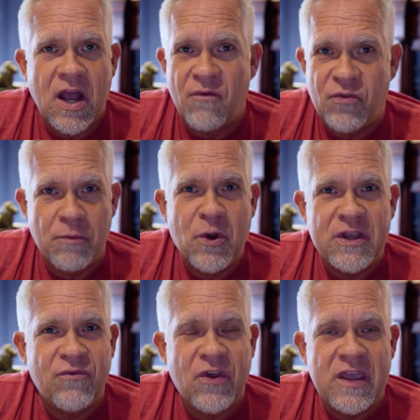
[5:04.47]
of the
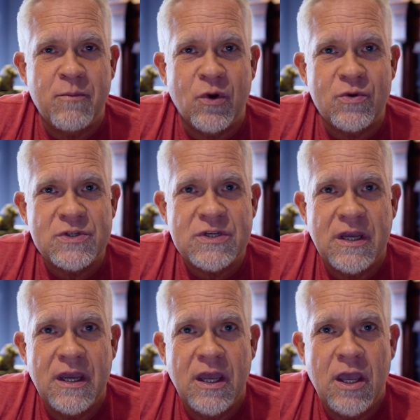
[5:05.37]
book of Hebrews,
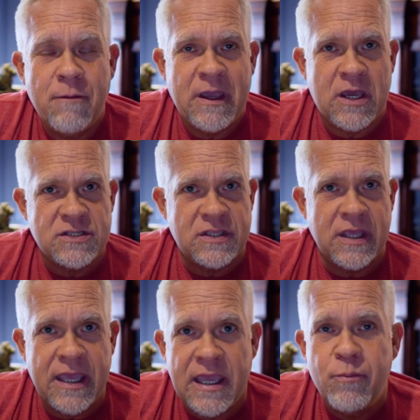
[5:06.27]
because
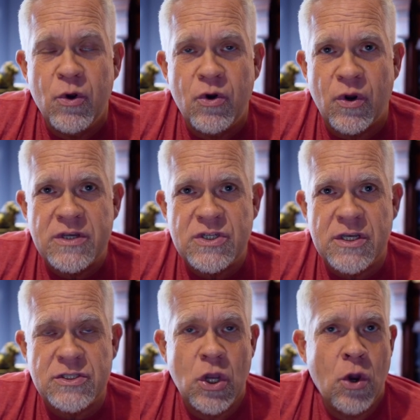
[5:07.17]
the Hebrew
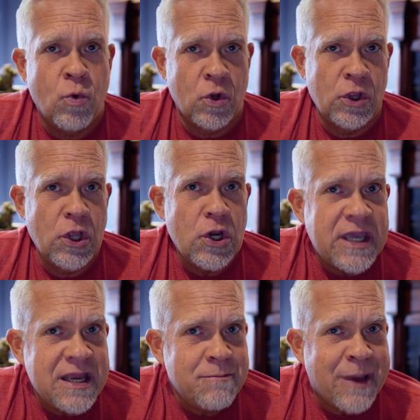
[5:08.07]
Christians were
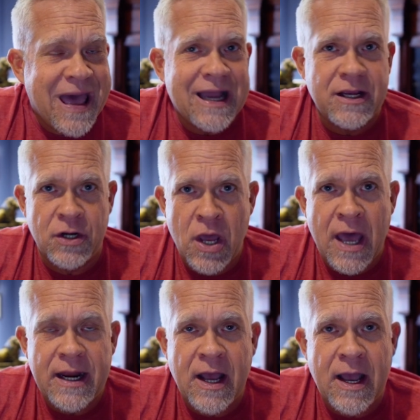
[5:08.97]
looking back,
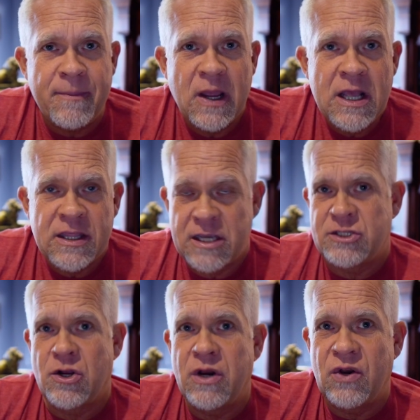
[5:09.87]
not up. They
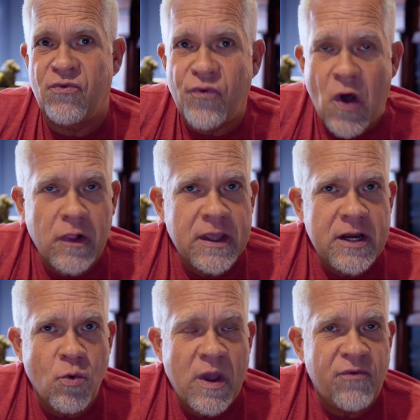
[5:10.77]
started
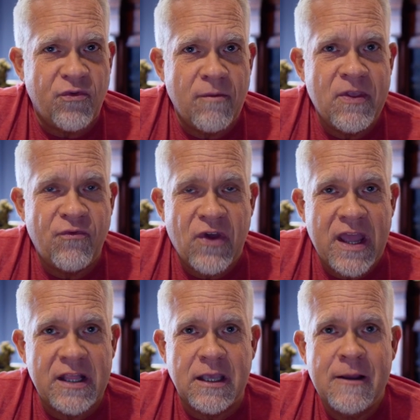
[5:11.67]
falling away from the
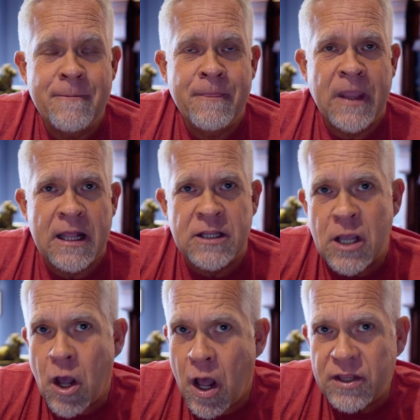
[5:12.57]
faith. And
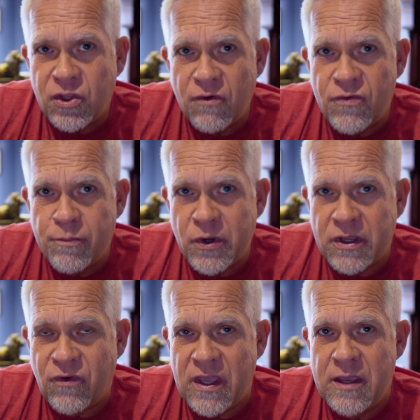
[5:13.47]
the author of the
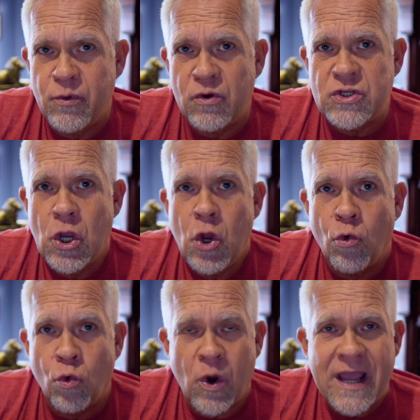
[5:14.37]
book of Hebrews
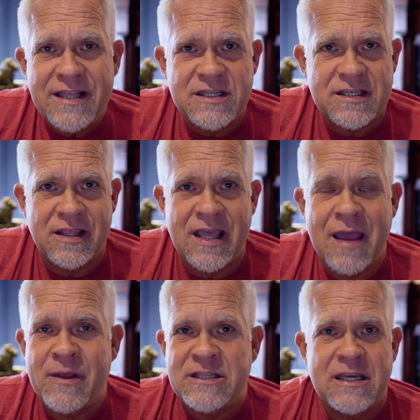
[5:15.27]
writes to
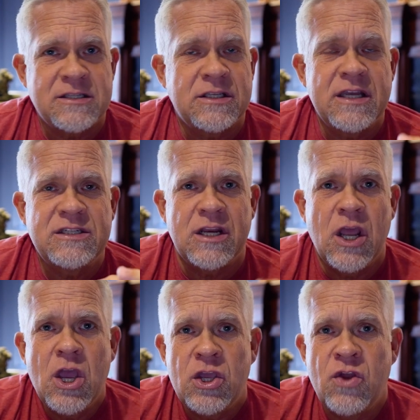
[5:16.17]
them and says, listen,
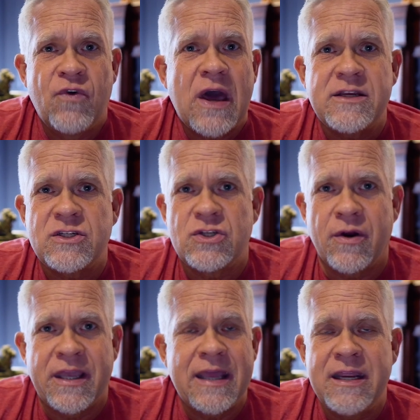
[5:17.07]
you've got to
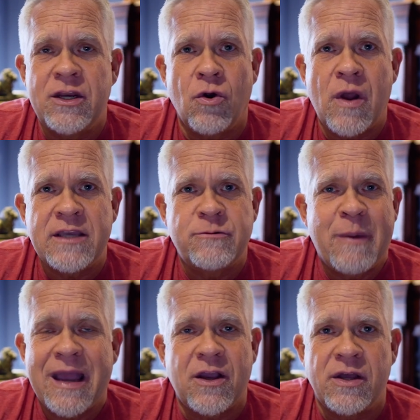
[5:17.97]
start getting your eyes
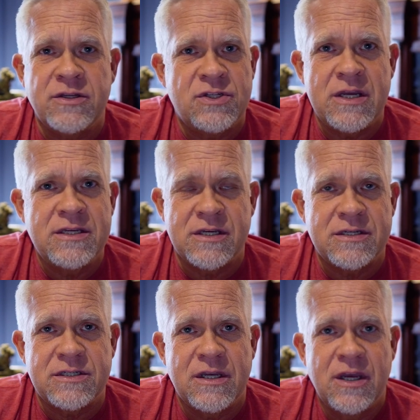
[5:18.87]
back on
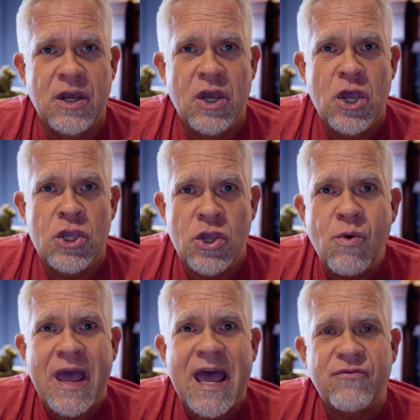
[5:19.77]
Jesus.
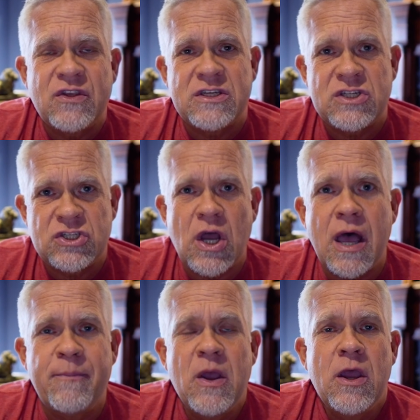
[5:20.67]
You have to
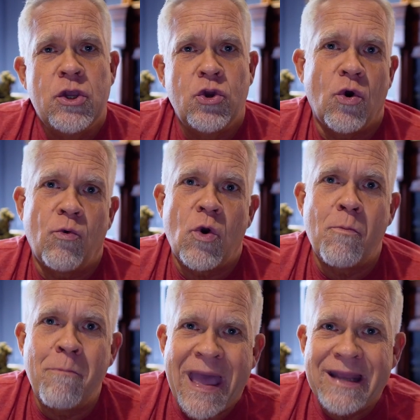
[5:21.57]
stop your
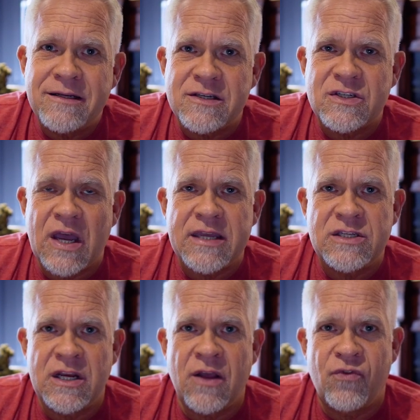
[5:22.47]

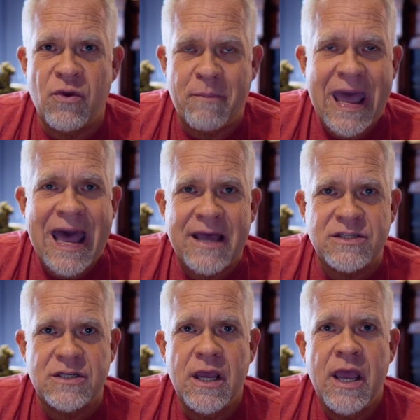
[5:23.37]
romanticizing of the
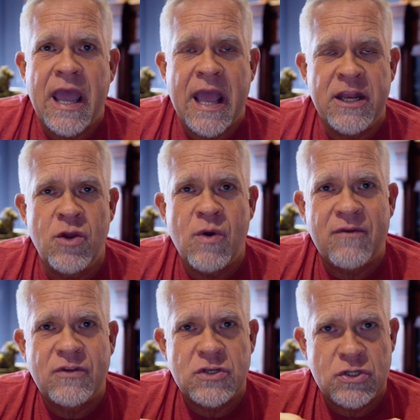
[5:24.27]
past, and you
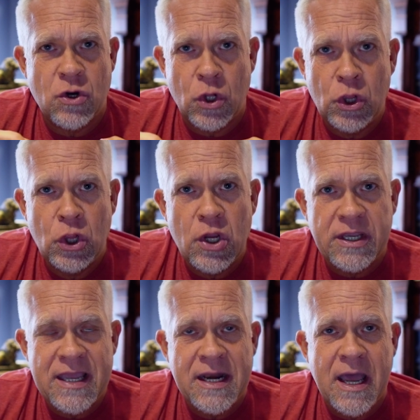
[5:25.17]
have to start
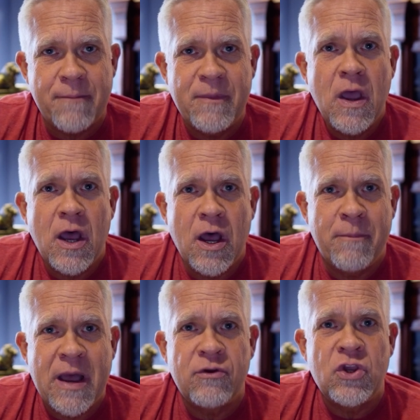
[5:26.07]
looking up
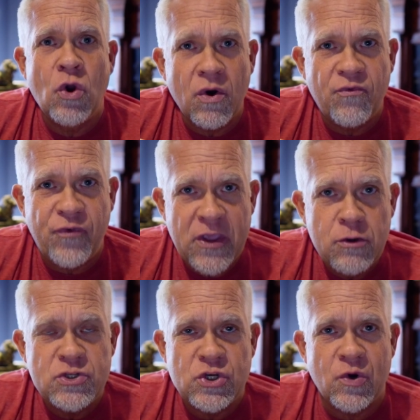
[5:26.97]
about your
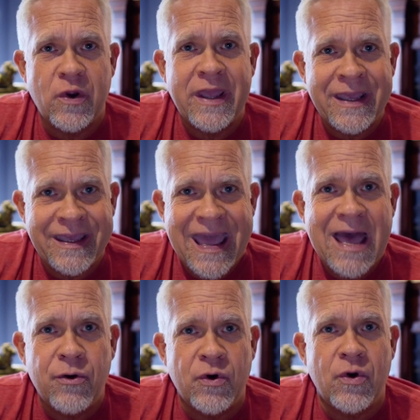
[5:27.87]
future
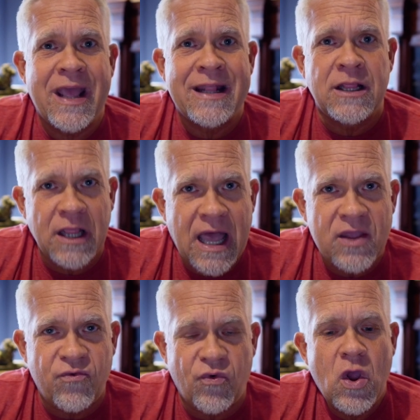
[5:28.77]
encounter and
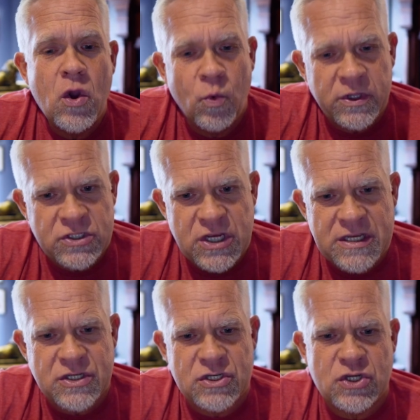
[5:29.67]
life with
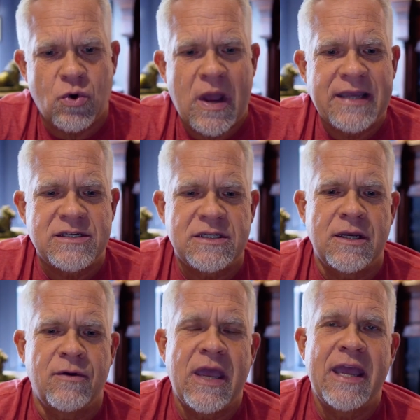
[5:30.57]
Jesus Christ,
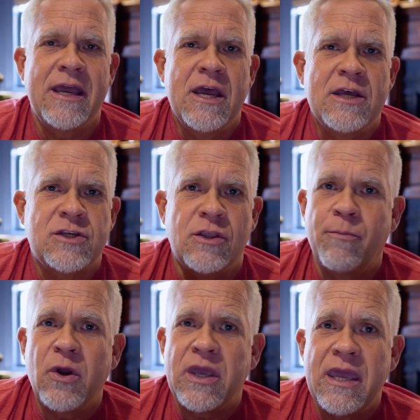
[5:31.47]
okay? So the
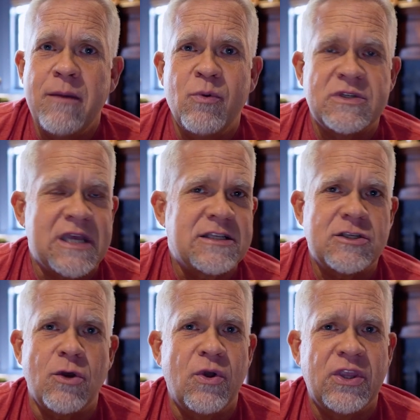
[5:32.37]
book of Hebrews, that's
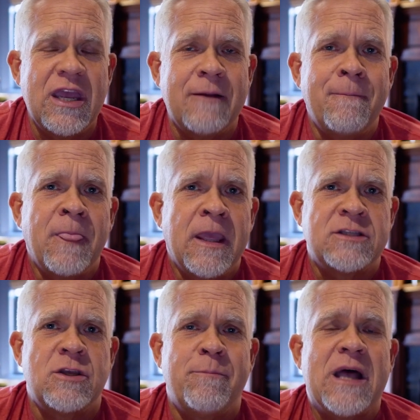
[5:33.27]
the whole thing.
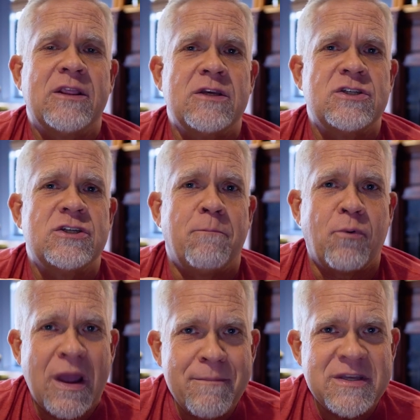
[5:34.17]
It's about the
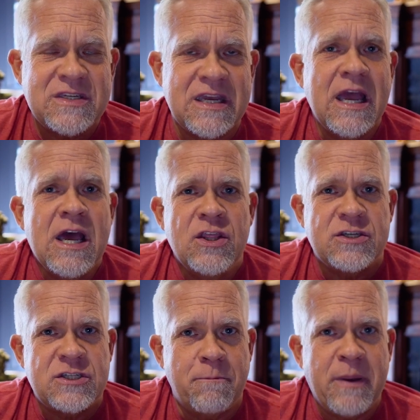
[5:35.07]
supremacy,
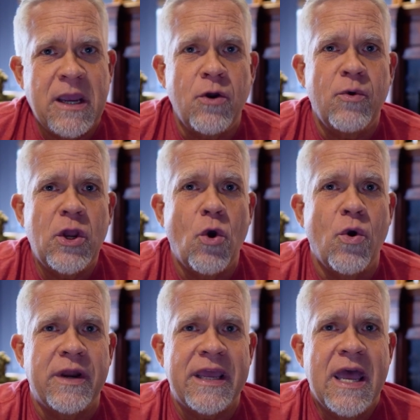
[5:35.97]
the
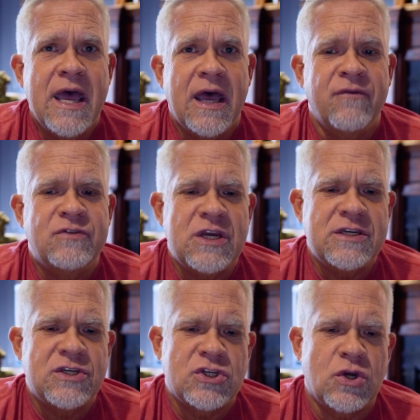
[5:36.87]
superiority of
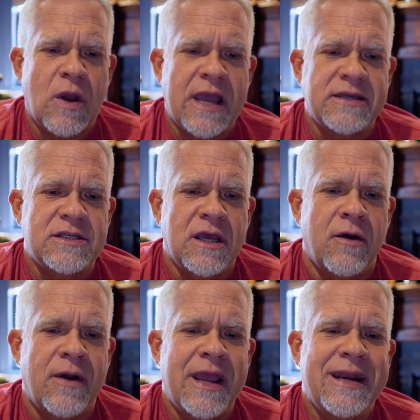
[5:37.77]
Jesus Christ,
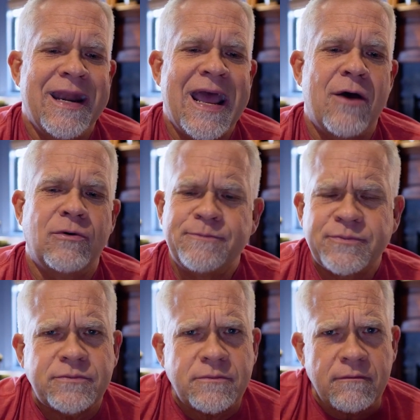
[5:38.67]
all right? Now,
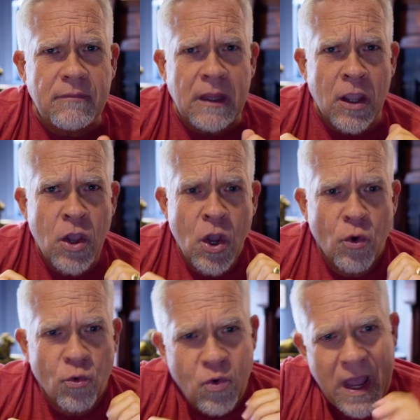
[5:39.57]

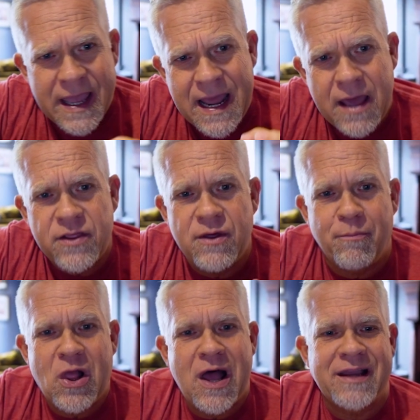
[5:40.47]
right out of the
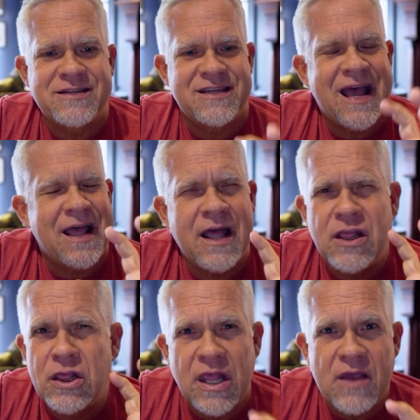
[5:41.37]
blocks, I
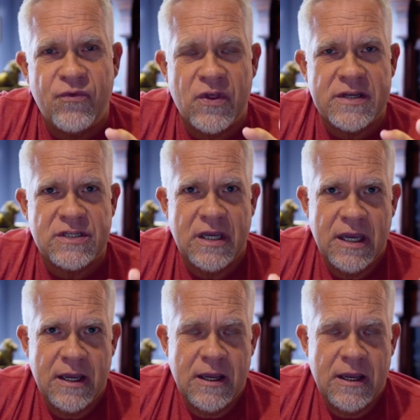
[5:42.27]
love this.